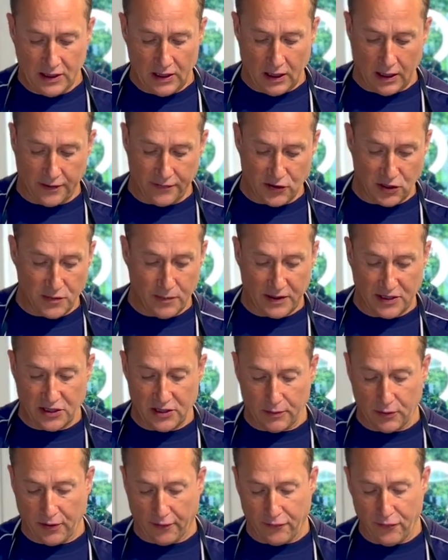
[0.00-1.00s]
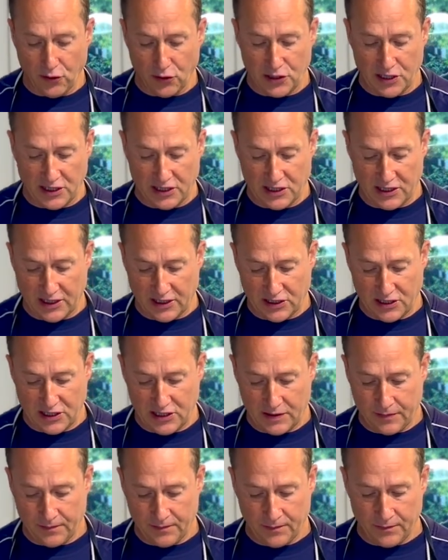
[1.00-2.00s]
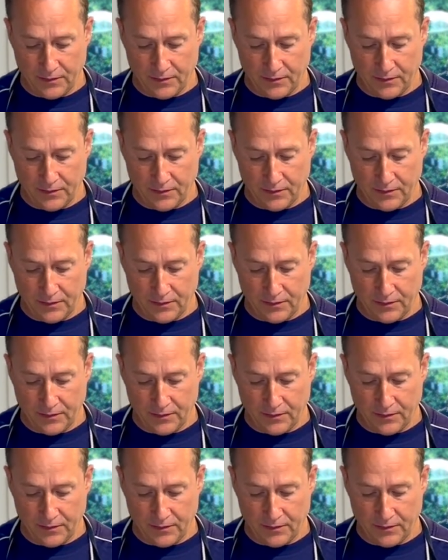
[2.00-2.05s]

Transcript: I've just mixed them with a few seasonings,